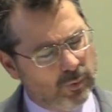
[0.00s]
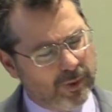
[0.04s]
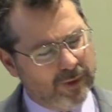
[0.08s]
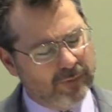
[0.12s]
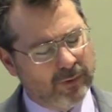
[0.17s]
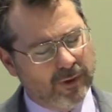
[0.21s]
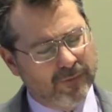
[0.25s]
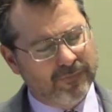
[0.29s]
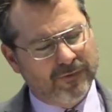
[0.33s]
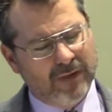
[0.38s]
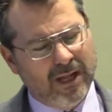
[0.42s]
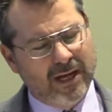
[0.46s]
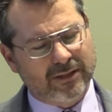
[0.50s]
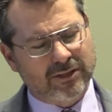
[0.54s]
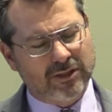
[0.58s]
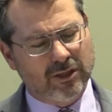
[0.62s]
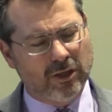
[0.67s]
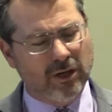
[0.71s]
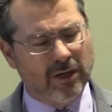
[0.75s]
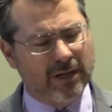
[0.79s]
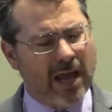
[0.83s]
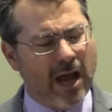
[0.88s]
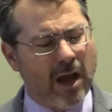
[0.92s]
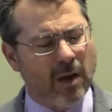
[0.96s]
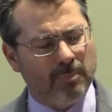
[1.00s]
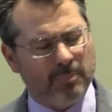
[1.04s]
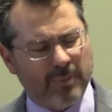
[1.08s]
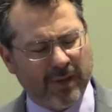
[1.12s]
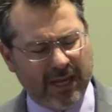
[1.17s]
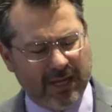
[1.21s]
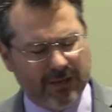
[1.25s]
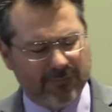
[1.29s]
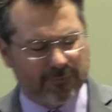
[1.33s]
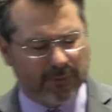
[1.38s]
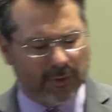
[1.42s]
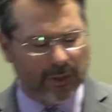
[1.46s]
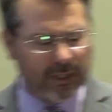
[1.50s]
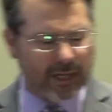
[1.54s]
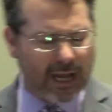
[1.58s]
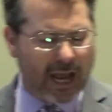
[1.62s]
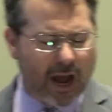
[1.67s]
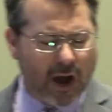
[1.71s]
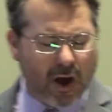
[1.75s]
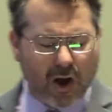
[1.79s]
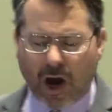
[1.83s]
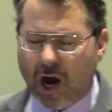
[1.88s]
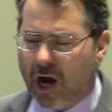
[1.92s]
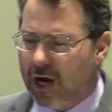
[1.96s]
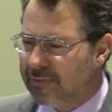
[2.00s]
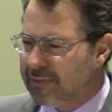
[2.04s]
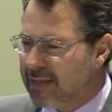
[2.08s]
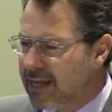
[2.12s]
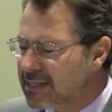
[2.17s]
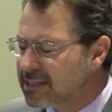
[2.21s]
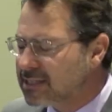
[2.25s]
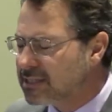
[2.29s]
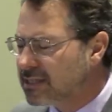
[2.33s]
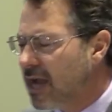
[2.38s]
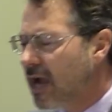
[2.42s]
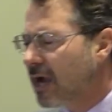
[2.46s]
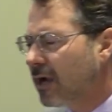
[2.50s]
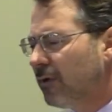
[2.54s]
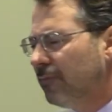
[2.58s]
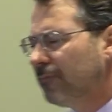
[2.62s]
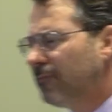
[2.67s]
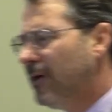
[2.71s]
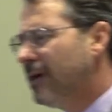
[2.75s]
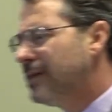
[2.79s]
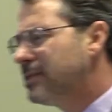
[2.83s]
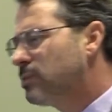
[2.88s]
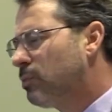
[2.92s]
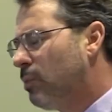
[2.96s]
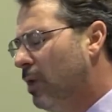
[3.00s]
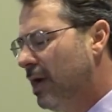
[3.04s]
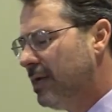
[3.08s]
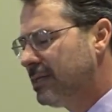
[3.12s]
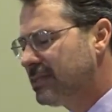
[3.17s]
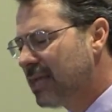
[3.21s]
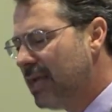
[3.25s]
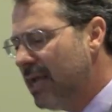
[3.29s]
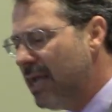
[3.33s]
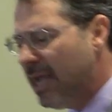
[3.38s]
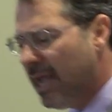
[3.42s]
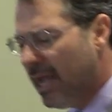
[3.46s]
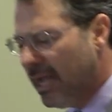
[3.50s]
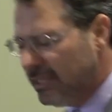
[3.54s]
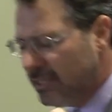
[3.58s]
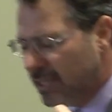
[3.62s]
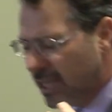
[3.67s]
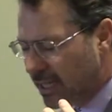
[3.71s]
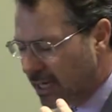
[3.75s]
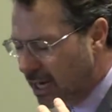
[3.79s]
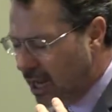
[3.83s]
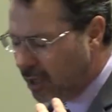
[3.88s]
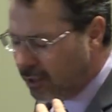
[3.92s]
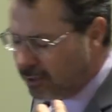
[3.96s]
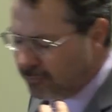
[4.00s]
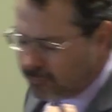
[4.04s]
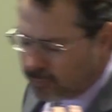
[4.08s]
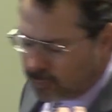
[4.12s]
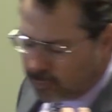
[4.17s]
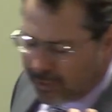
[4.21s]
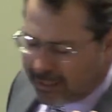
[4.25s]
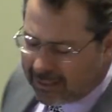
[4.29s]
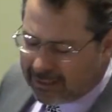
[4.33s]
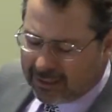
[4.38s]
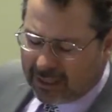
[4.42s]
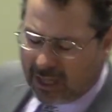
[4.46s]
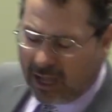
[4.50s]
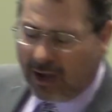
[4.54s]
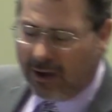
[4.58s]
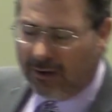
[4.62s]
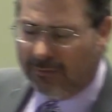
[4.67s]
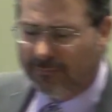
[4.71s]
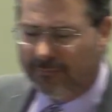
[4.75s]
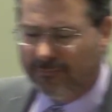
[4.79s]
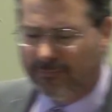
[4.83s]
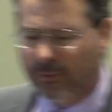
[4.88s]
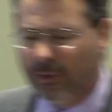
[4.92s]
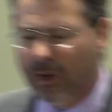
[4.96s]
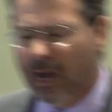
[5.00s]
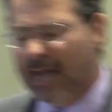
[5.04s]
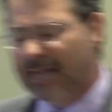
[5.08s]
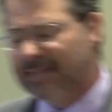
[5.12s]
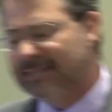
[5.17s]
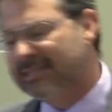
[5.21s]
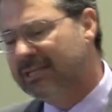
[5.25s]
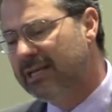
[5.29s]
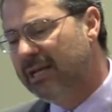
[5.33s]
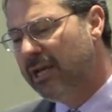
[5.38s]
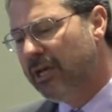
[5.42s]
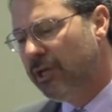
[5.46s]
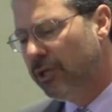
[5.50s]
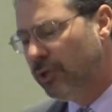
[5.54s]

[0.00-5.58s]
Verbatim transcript: we've reflected on how painful and how hard that sacrifice was, and yet, out of great love for us,